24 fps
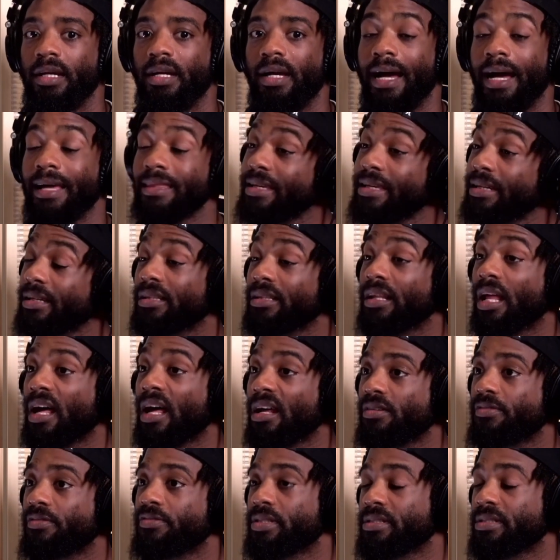a lot
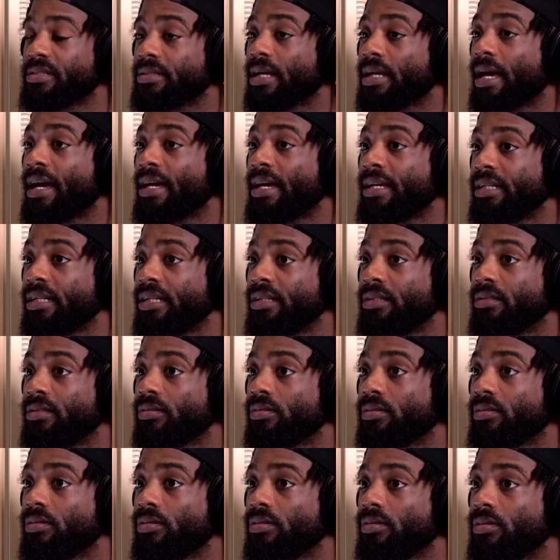of society
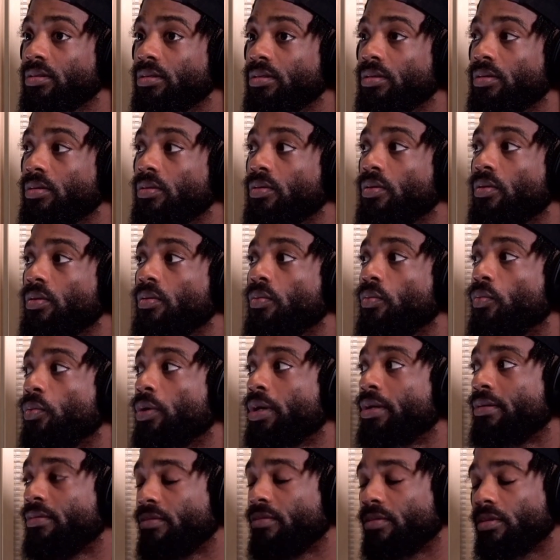
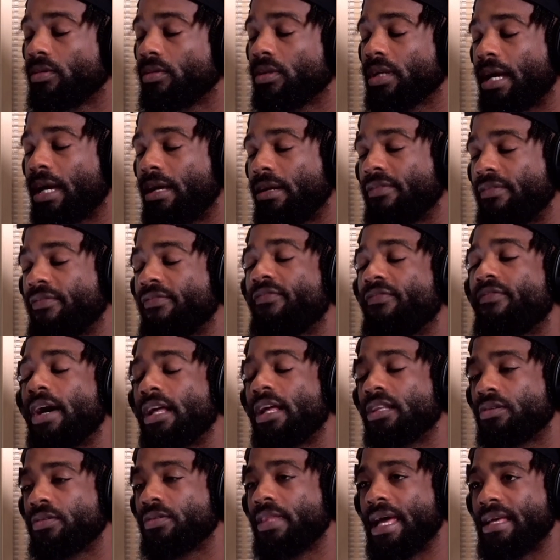would kind of
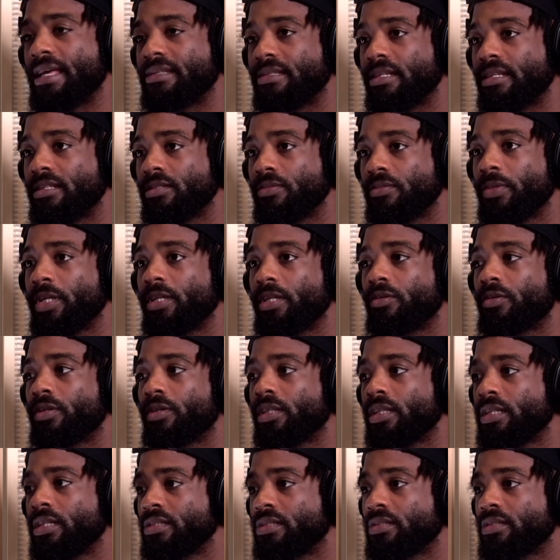follow that sentiment, or at
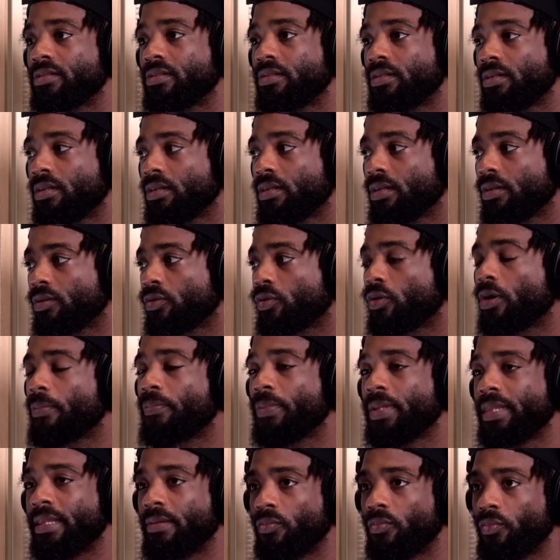least grew up
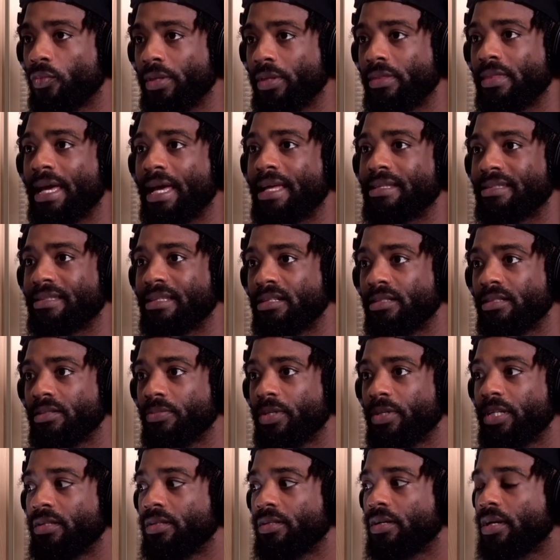with that
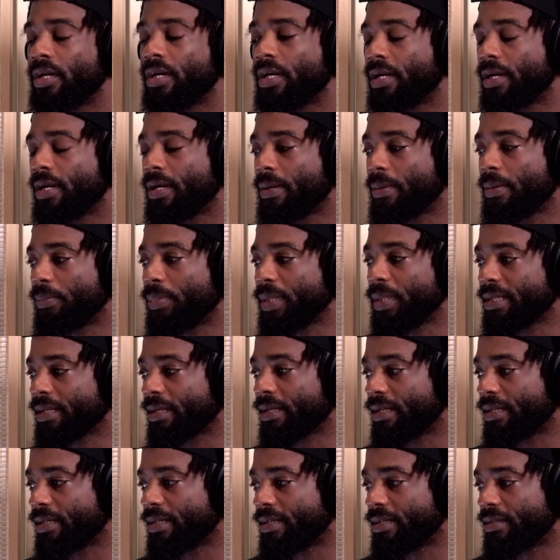sentiment,
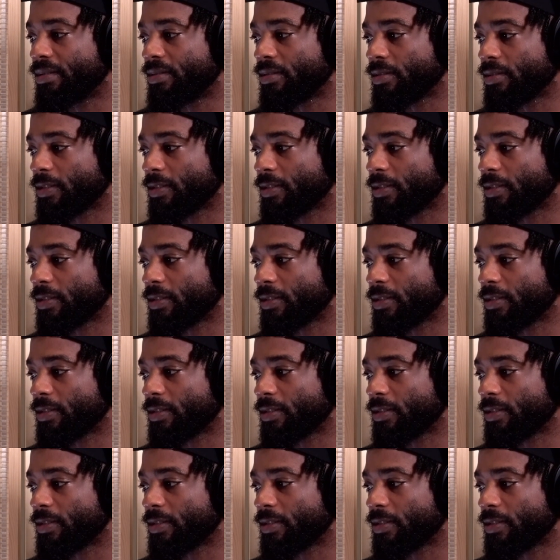because